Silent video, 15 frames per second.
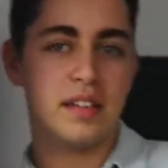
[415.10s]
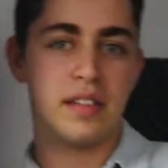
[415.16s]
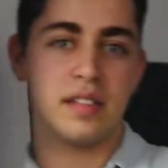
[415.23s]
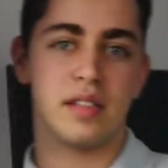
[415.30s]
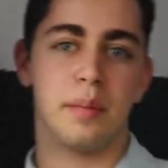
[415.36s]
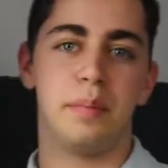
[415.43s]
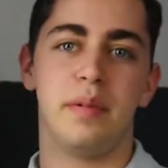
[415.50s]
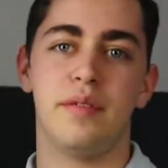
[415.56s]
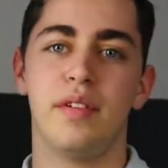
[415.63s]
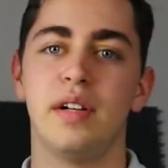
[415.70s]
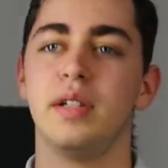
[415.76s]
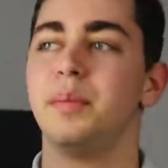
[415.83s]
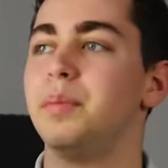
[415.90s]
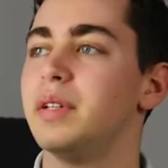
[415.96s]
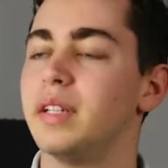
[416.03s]
is a
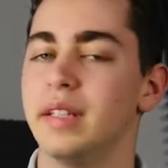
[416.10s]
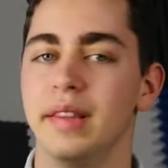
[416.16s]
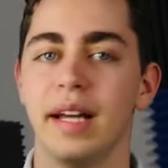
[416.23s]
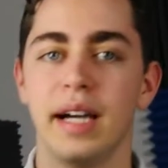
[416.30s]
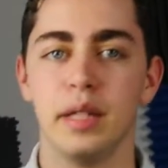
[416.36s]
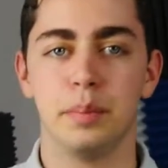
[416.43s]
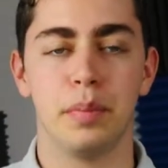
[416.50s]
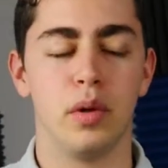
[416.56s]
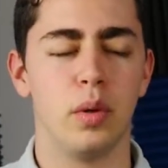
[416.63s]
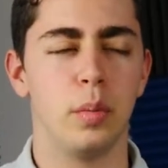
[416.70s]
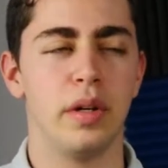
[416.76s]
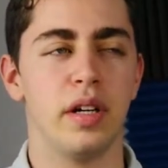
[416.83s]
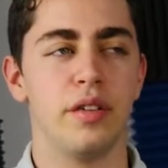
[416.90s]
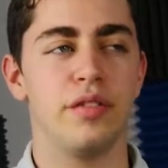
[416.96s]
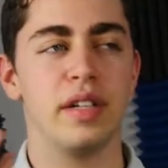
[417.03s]
very big light bulb,
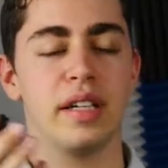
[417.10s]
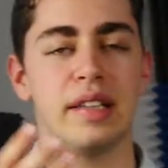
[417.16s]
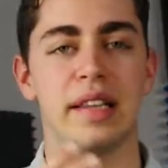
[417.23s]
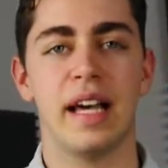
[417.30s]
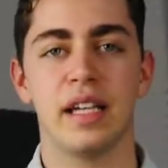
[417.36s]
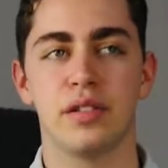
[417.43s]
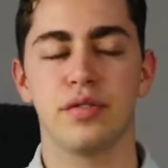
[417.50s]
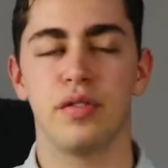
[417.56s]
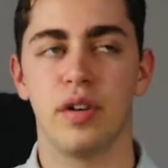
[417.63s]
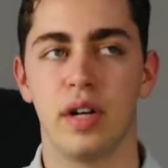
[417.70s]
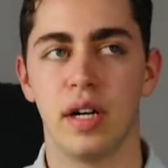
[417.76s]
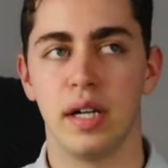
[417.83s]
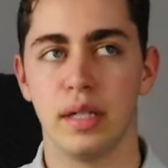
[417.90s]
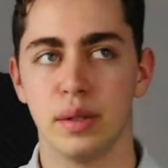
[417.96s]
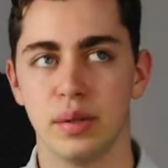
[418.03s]
and I think it lasts for
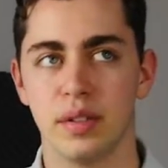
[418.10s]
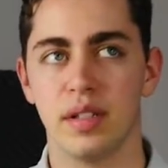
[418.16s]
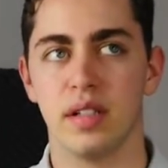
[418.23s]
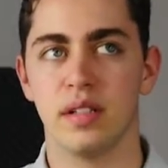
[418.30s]
around